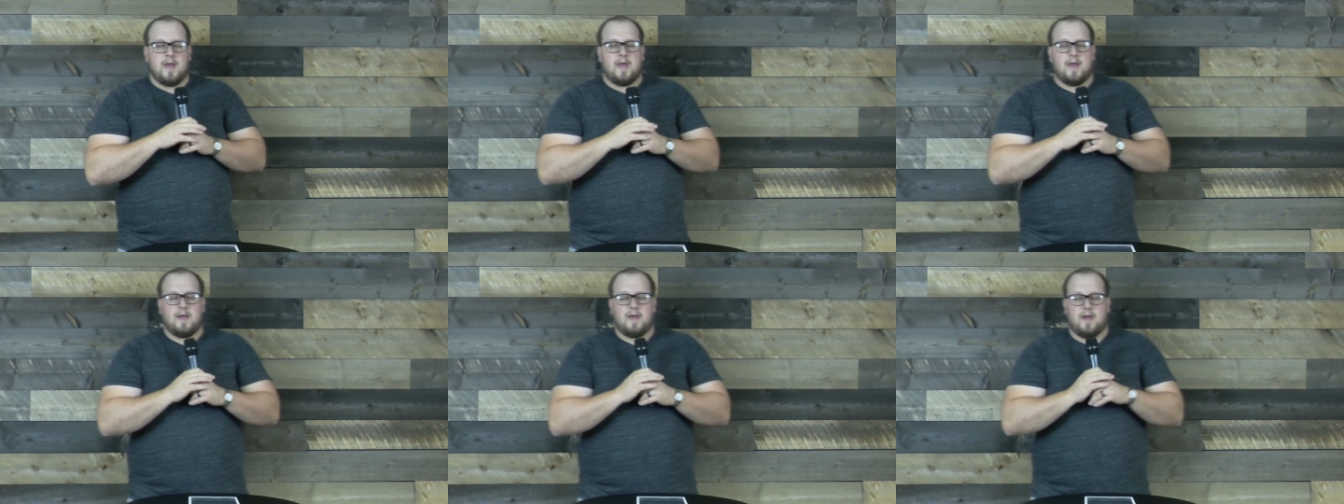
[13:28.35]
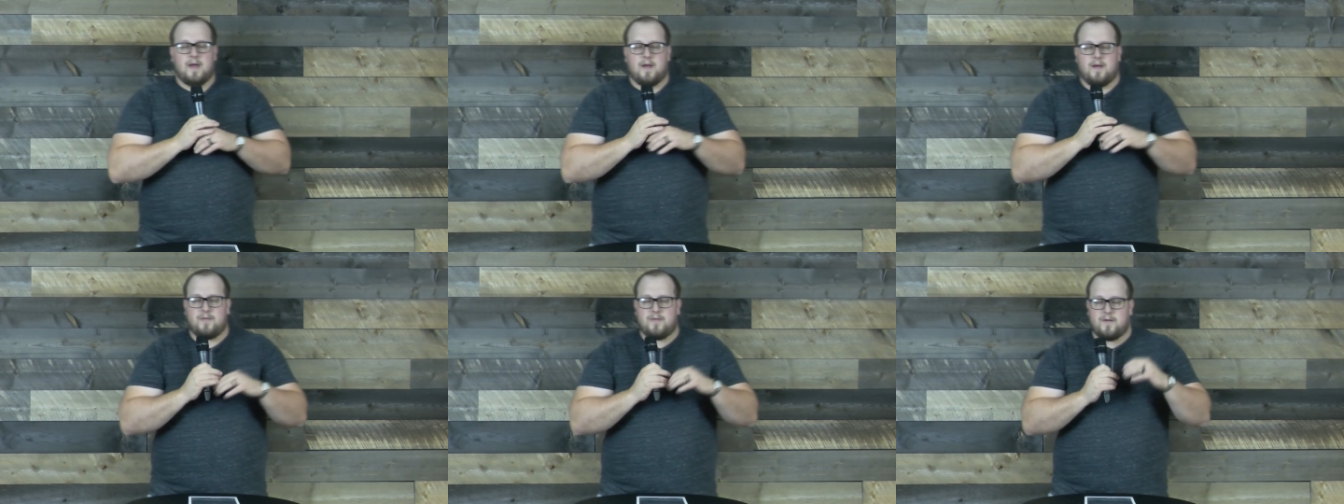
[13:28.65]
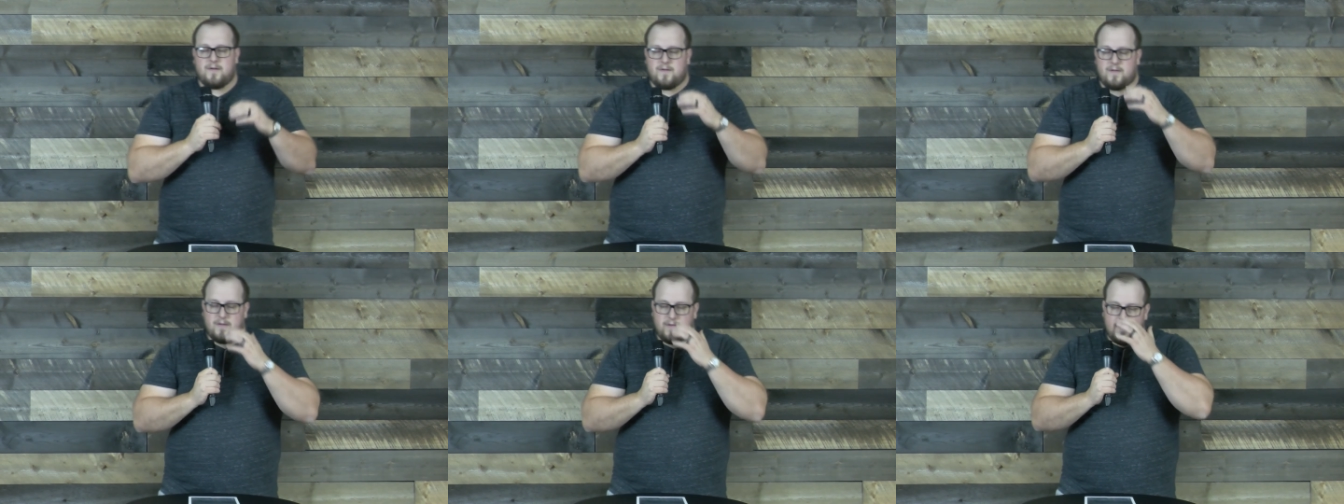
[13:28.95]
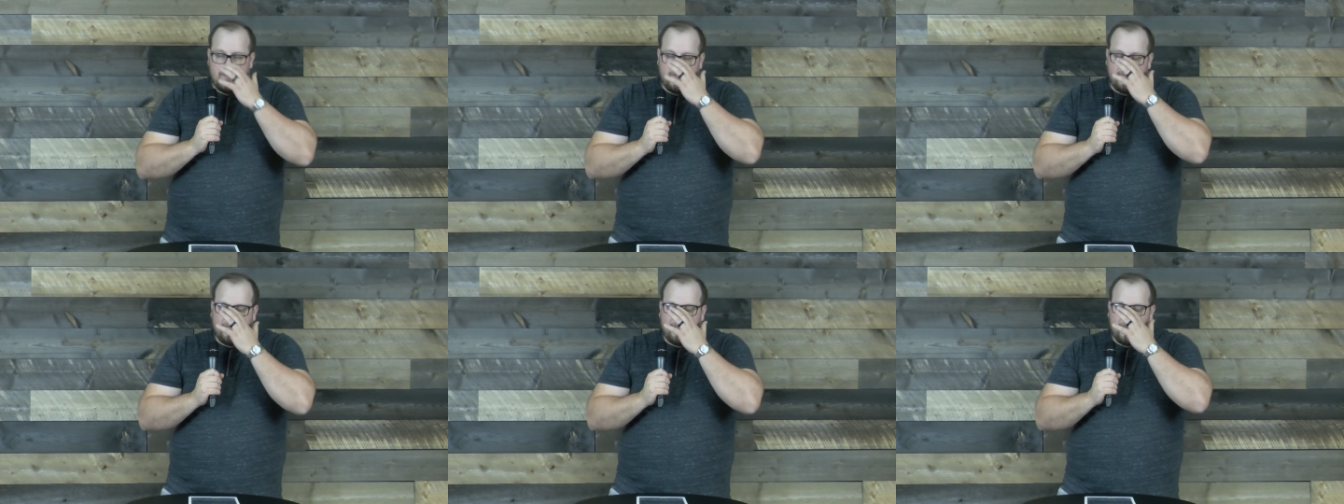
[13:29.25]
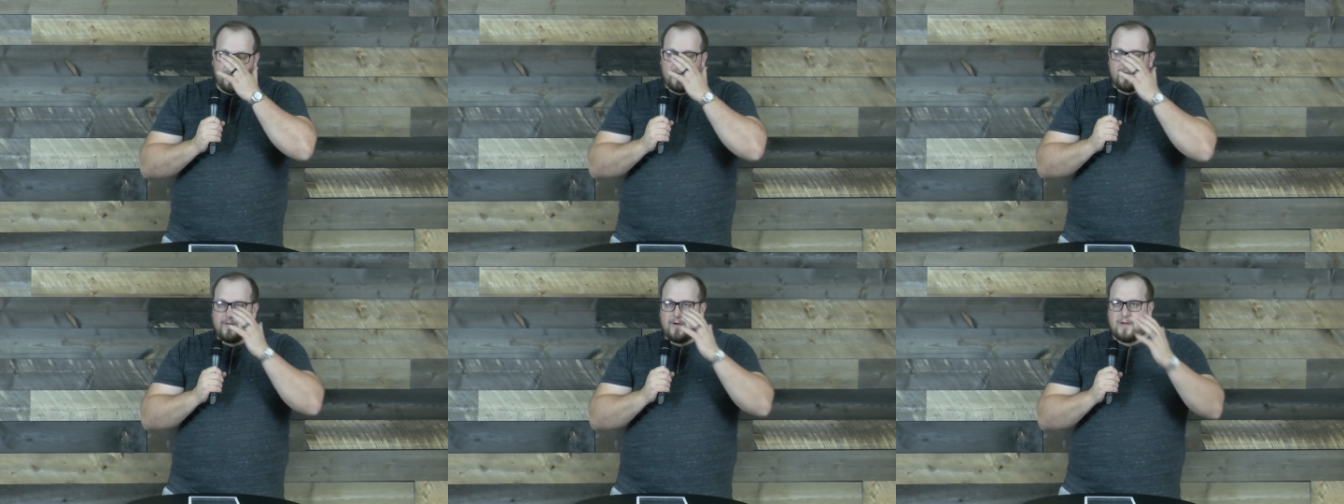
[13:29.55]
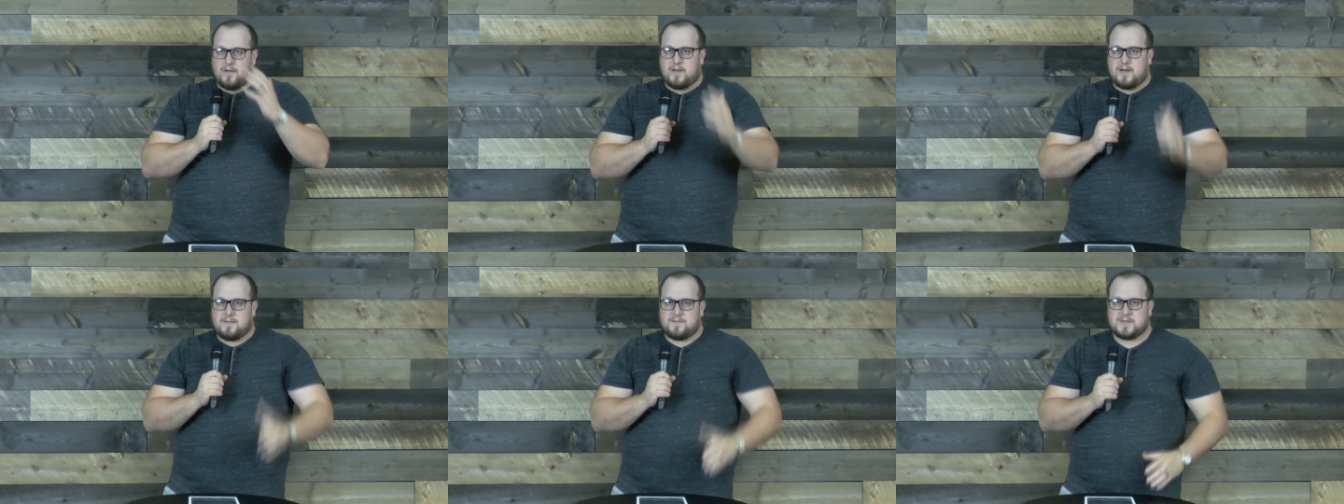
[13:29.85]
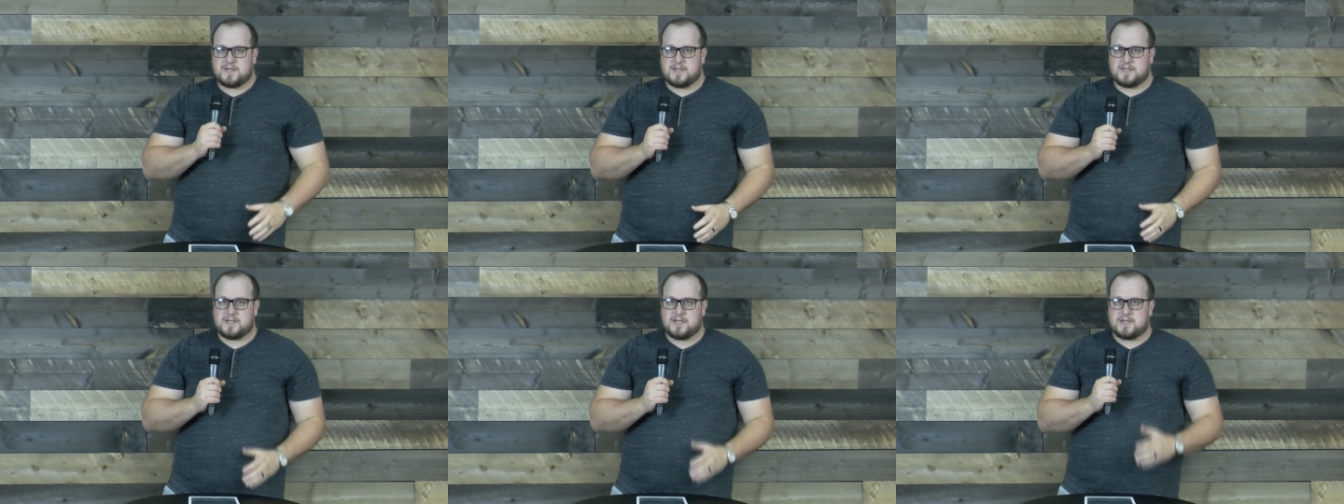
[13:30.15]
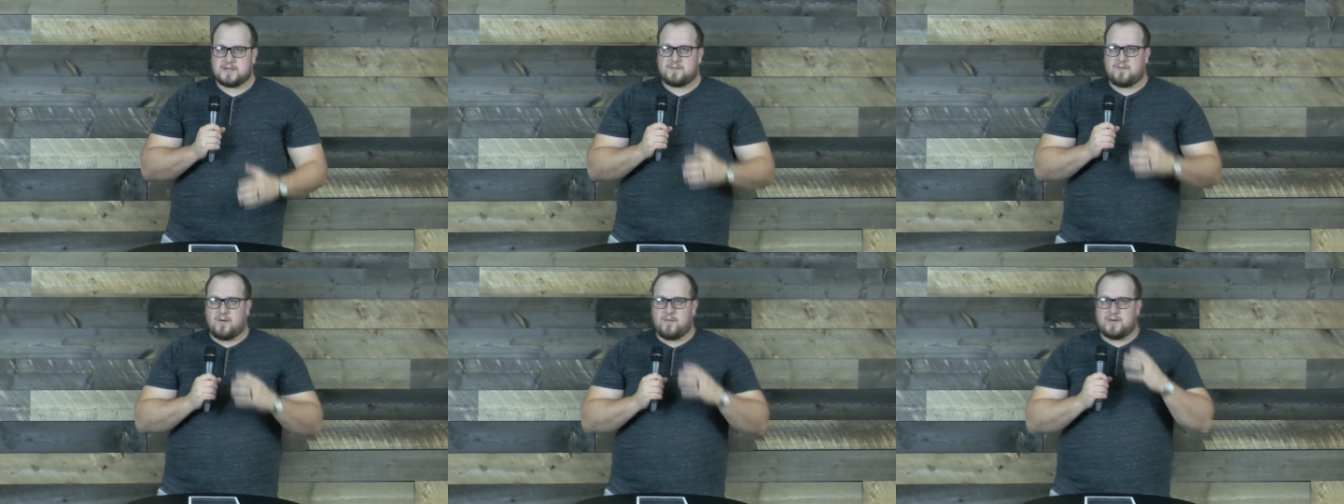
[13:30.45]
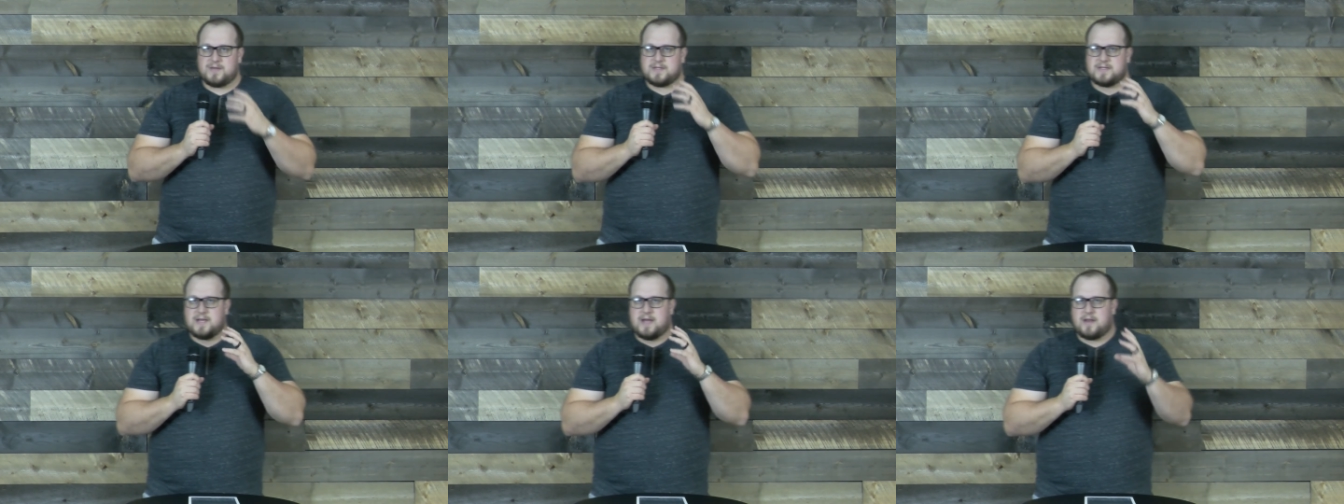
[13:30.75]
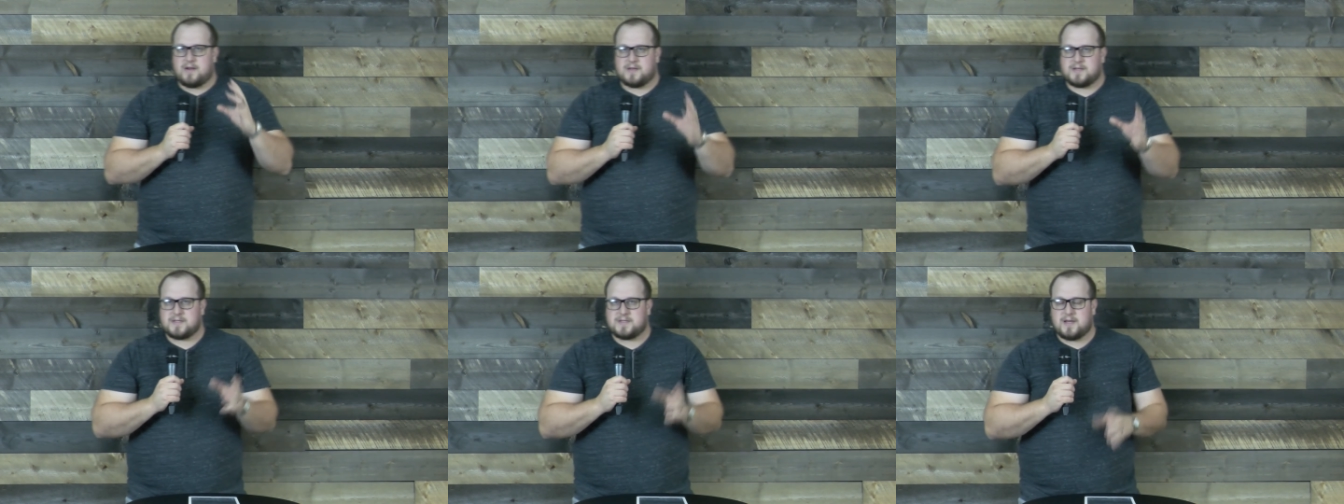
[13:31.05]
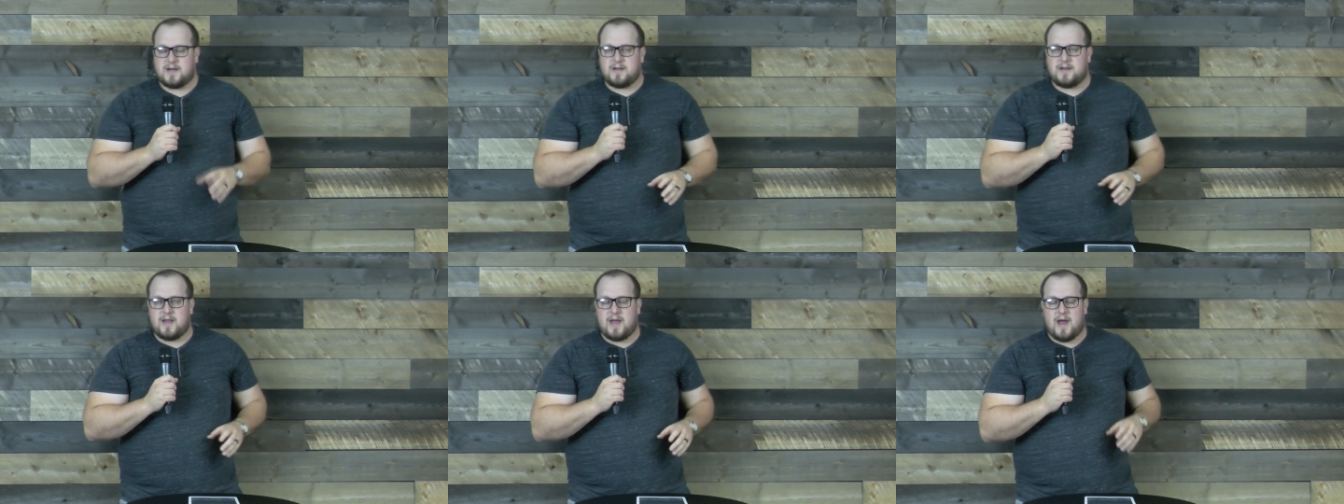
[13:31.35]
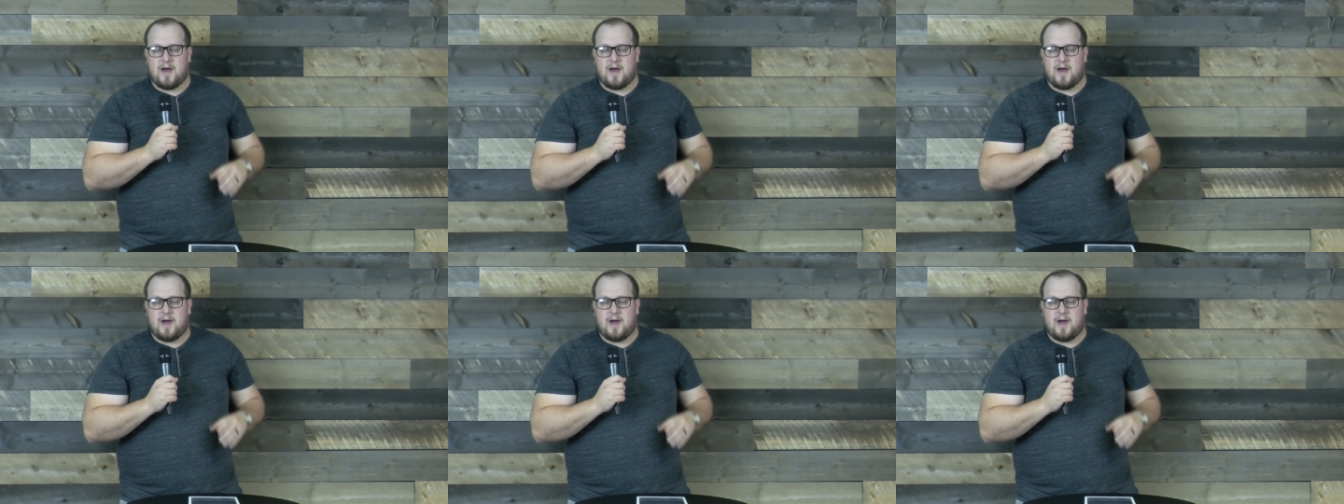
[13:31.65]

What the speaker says: the fruit of our lips is just what we say on a Sunday,